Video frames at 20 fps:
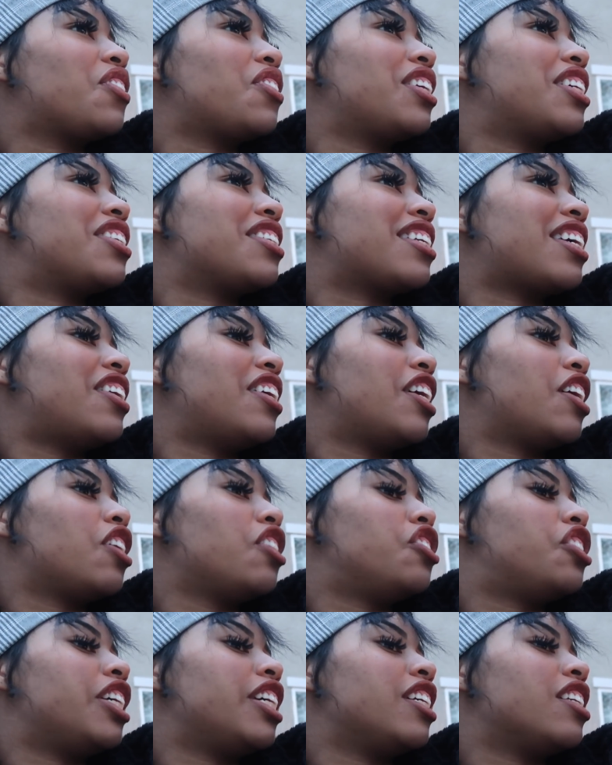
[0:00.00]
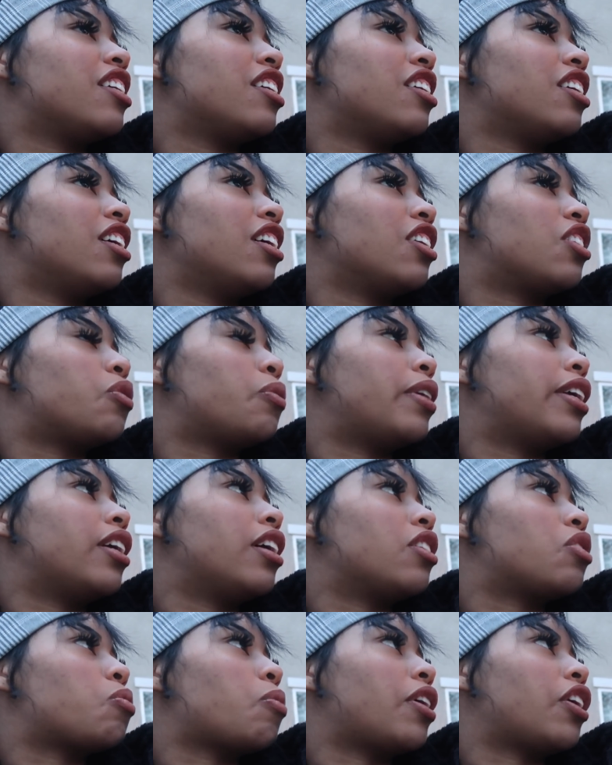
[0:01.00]
Jaleesha's out here in jeans and a, sweat,
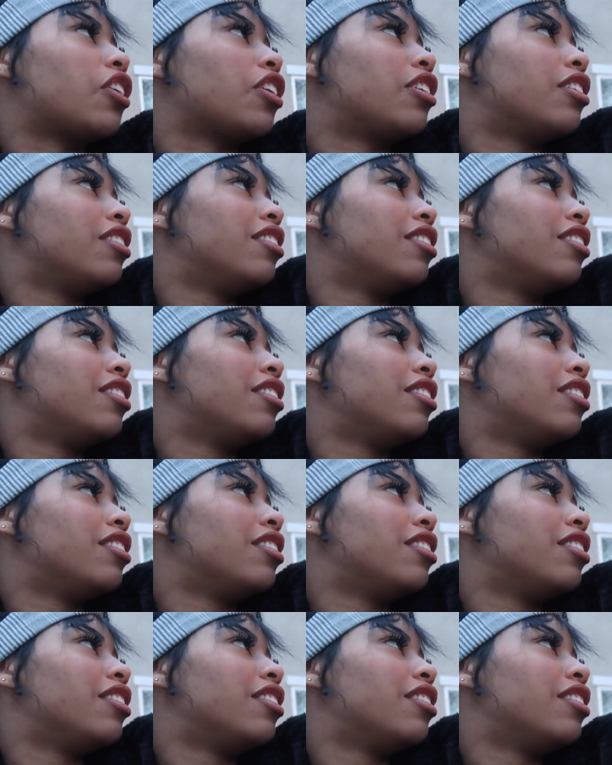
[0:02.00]
a sweater.